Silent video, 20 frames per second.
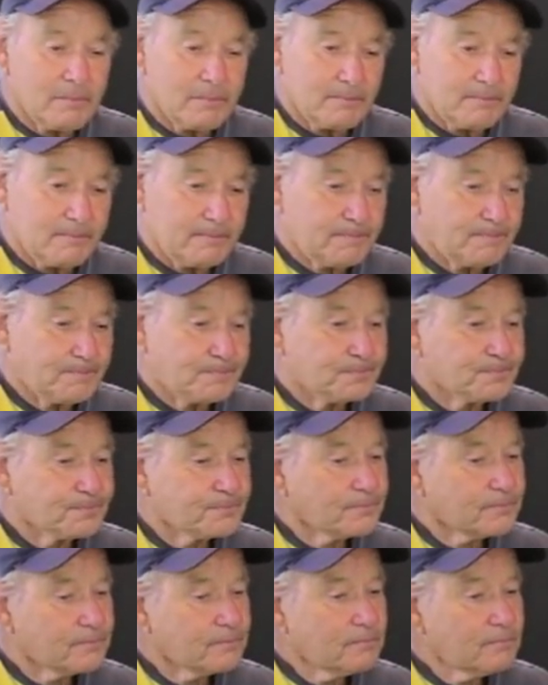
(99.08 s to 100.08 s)

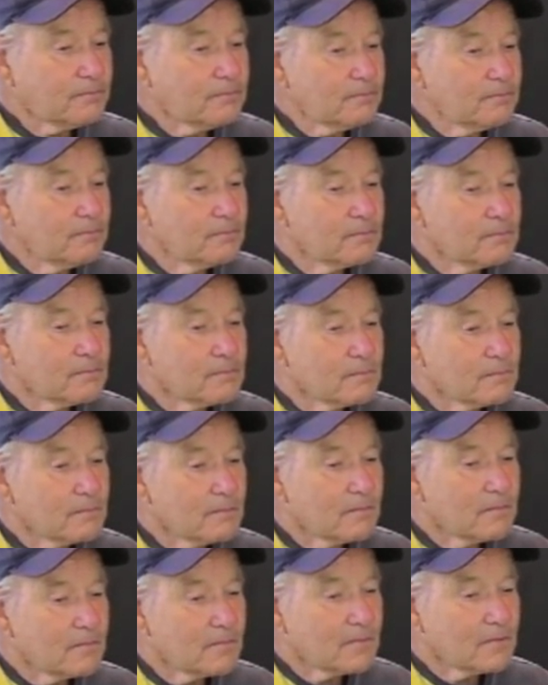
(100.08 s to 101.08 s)

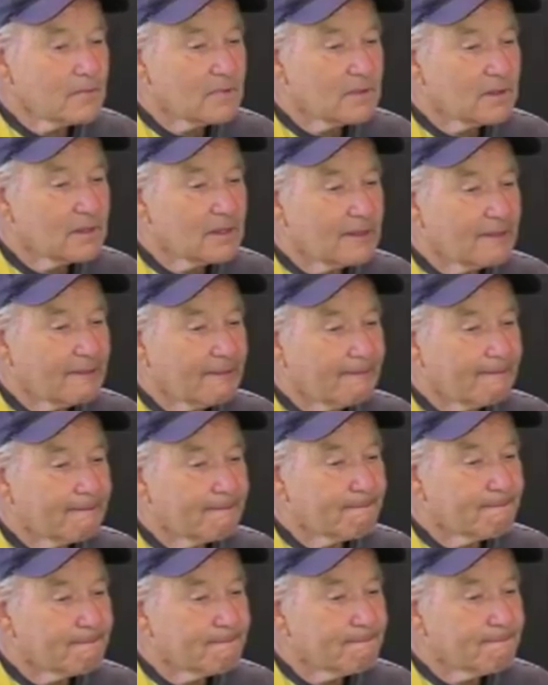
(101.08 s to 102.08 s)

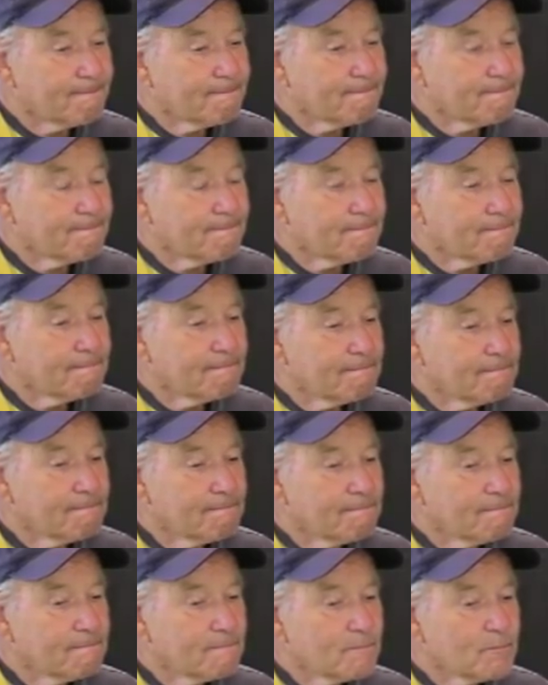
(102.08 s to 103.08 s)

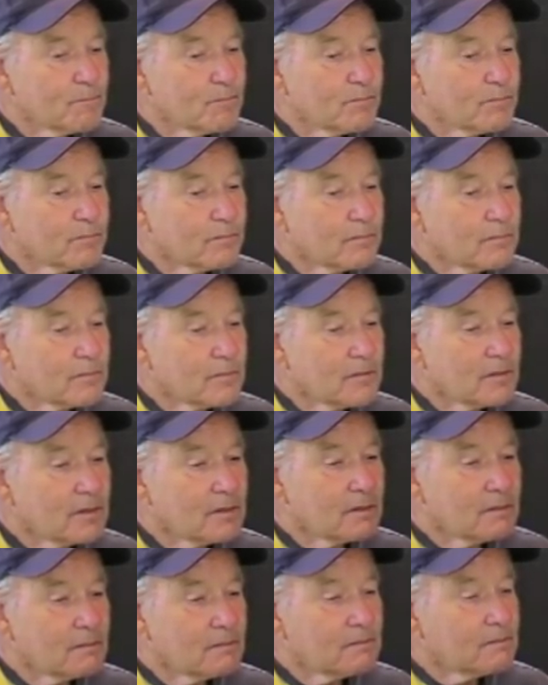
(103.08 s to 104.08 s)

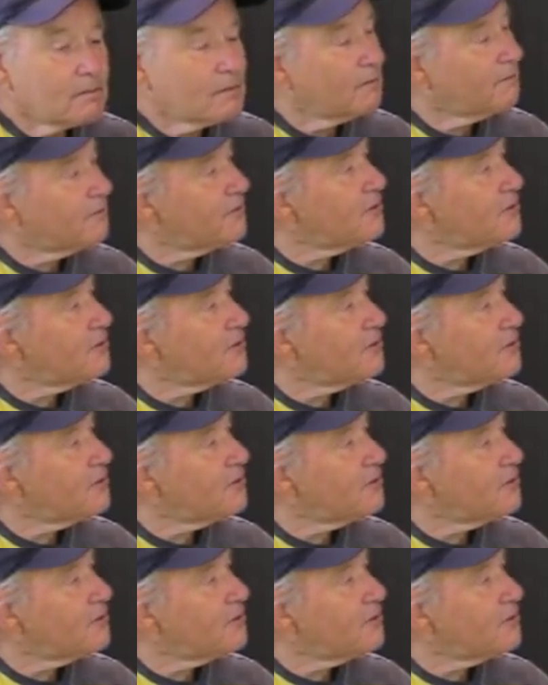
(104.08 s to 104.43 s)
This person isn't speaking.